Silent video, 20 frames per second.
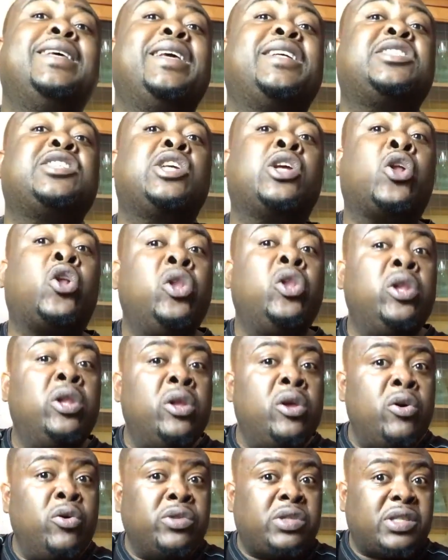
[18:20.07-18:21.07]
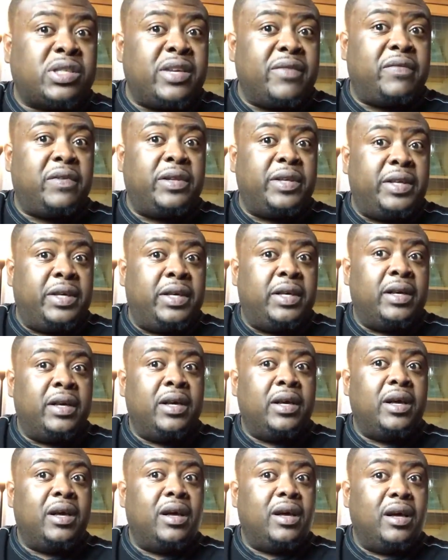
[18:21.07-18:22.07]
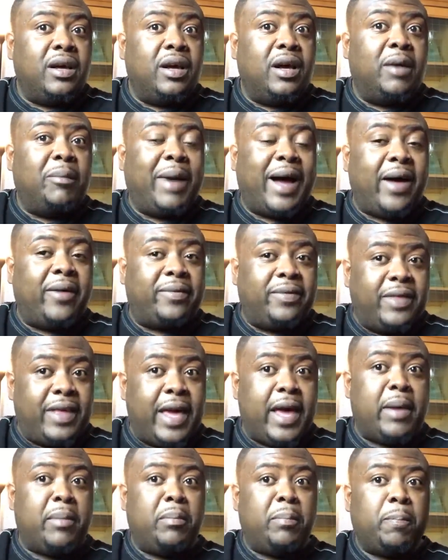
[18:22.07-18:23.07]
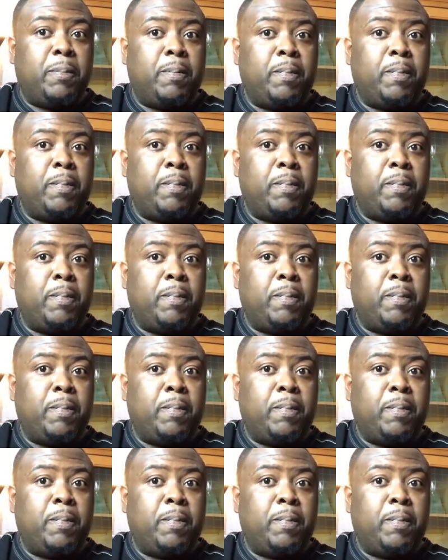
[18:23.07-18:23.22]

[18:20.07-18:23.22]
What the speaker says: exclusively about them.